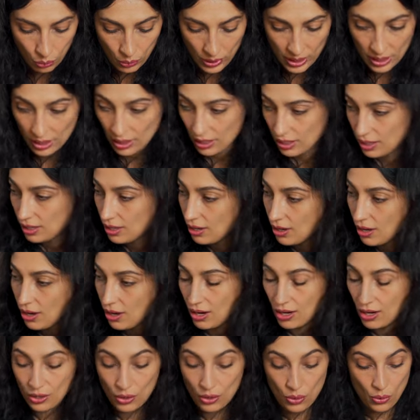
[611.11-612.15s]
we
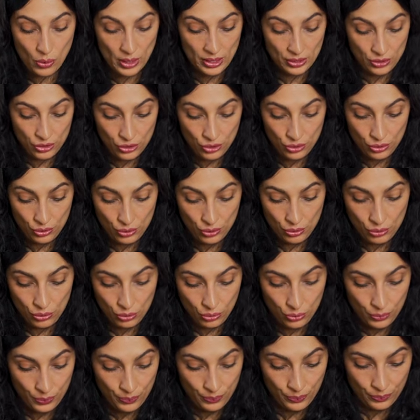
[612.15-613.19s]
are going
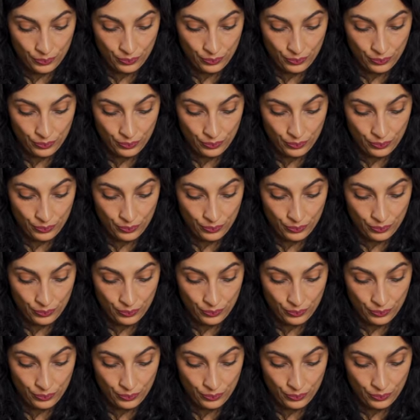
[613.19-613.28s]
to